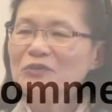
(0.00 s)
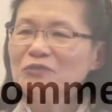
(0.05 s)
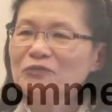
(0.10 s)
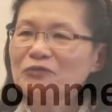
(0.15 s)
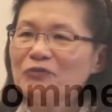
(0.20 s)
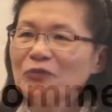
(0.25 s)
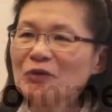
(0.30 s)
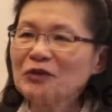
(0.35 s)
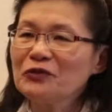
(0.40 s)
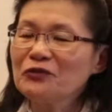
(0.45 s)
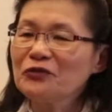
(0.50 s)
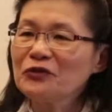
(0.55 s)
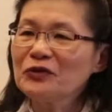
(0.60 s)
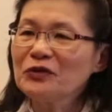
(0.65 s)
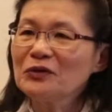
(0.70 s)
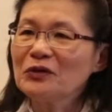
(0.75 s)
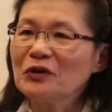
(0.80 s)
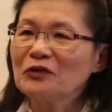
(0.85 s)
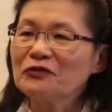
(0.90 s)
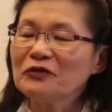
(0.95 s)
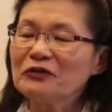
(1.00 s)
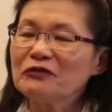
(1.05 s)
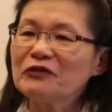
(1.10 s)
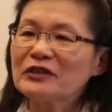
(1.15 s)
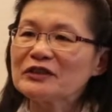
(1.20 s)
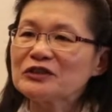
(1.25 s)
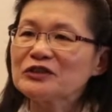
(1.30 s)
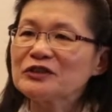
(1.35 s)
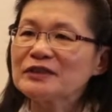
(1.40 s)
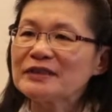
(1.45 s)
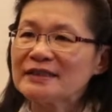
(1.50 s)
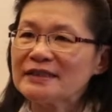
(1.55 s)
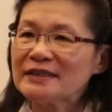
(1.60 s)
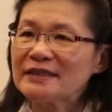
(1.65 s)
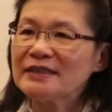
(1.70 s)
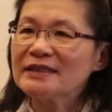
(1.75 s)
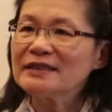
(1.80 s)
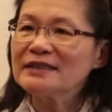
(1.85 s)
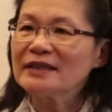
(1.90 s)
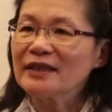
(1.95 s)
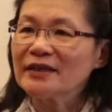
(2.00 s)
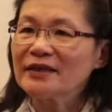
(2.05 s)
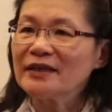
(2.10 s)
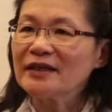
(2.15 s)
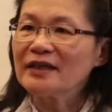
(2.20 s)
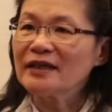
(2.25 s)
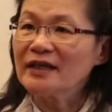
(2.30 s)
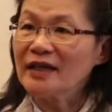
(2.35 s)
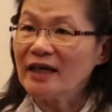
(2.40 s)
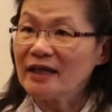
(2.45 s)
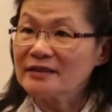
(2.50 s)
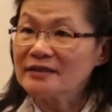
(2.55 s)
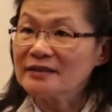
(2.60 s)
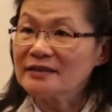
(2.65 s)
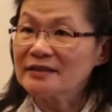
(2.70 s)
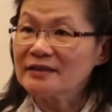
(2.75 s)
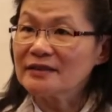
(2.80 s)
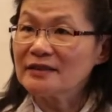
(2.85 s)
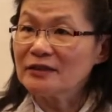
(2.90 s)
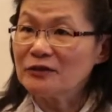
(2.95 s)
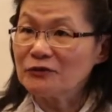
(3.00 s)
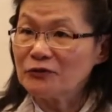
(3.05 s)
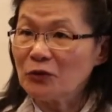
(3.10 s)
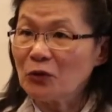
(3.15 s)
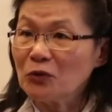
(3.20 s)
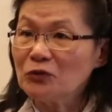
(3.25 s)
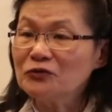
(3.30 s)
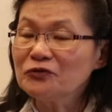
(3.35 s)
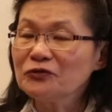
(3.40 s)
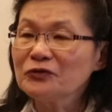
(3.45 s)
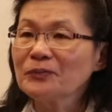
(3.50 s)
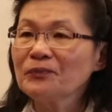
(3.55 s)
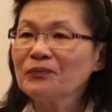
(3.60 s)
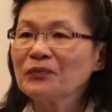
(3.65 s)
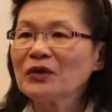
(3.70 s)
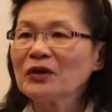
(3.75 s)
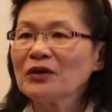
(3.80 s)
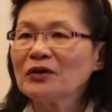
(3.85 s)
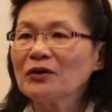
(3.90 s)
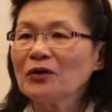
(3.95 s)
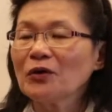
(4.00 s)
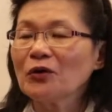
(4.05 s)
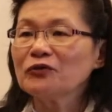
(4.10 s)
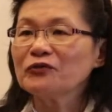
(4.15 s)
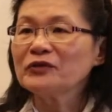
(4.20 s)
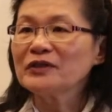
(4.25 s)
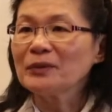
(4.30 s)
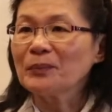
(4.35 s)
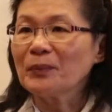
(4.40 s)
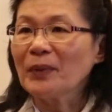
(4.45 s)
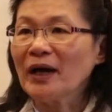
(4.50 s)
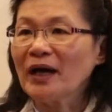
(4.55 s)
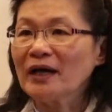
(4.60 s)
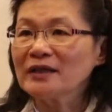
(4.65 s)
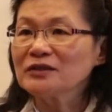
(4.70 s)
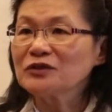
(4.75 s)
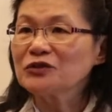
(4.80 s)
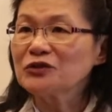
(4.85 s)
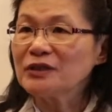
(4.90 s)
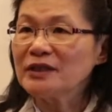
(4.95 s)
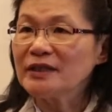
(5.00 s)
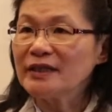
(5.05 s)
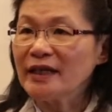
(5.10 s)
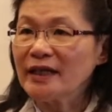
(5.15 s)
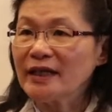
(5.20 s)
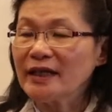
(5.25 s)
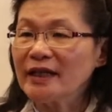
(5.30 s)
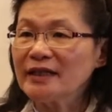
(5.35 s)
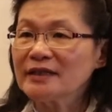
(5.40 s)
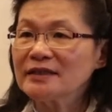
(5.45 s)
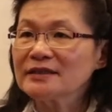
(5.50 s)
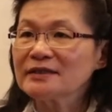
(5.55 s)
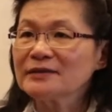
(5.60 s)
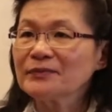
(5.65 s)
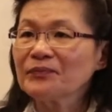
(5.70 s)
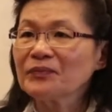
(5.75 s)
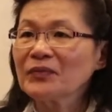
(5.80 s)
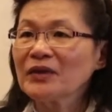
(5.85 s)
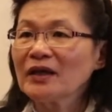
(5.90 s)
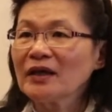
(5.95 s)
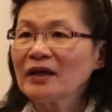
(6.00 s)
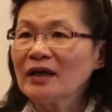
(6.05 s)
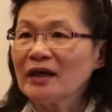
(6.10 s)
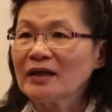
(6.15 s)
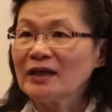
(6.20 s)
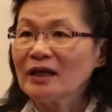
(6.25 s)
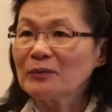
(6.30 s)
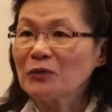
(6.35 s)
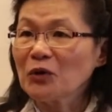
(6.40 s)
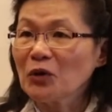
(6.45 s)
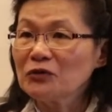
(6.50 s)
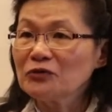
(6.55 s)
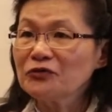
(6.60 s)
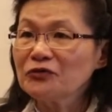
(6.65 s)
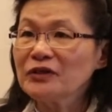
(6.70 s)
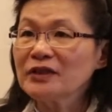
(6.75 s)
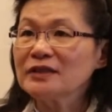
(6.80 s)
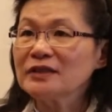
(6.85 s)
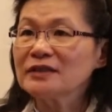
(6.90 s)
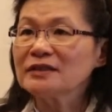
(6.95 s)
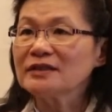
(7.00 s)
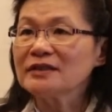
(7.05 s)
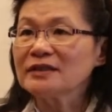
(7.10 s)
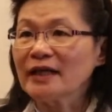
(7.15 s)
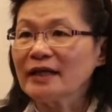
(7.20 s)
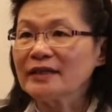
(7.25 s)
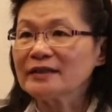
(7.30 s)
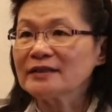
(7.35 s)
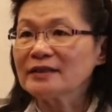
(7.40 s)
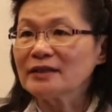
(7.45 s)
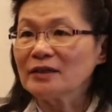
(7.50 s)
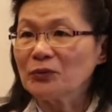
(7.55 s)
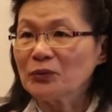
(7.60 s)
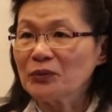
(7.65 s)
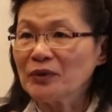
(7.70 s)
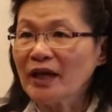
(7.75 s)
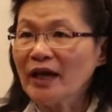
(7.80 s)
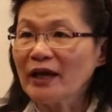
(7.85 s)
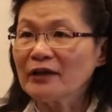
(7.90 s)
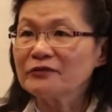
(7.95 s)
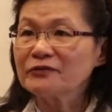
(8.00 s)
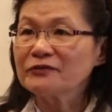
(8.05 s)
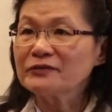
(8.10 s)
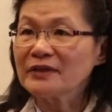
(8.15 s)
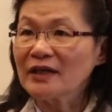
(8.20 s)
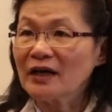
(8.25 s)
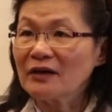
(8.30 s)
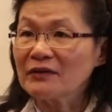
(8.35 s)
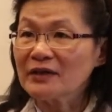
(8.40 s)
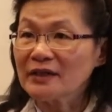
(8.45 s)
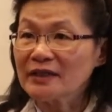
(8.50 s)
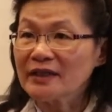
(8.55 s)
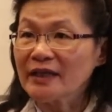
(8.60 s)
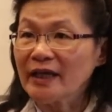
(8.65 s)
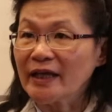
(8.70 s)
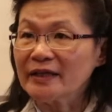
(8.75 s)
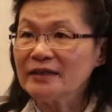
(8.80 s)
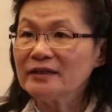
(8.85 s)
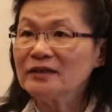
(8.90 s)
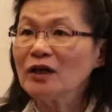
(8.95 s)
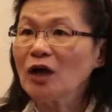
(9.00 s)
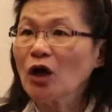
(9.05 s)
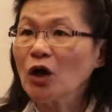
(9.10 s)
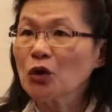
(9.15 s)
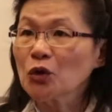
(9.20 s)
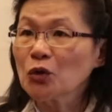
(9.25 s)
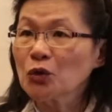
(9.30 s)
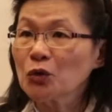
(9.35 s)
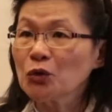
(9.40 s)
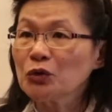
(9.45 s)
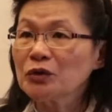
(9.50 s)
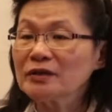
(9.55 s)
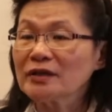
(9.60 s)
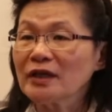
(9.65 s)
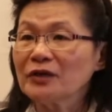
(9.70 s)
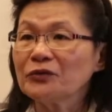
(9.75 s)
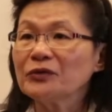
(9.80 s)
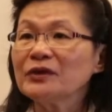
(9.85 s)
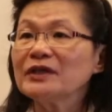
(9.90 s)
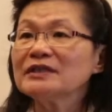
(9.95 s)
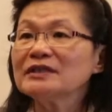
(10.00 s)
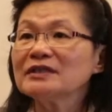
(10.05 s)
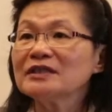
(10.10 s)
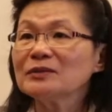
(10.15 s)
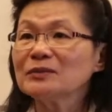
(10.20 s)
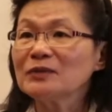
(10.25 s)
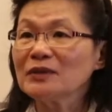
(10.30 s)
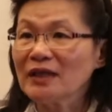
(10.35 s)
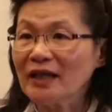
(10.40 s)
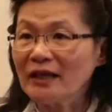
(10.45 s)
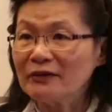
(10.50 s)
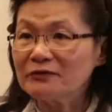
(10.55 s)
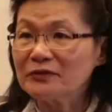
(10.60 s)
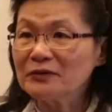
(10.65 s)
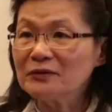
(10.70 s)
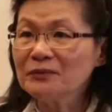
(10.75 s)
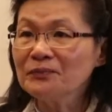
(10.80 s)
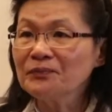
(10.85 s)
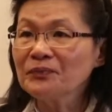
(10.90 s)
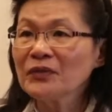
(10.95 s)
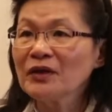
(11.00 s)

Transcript: For the field of infectious disease, I think it has evolved over the past three decades, and I'm confident that uh, we have now attained good and reasonable level